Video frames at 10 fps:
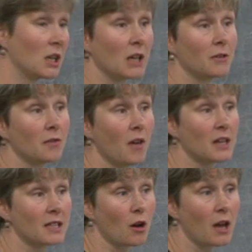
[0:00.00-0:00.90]
If he
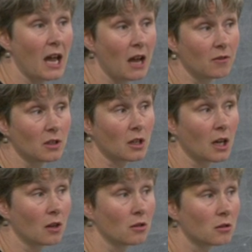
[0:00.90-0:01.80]
finds out I have the
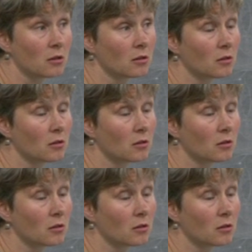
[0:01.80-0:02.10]
account,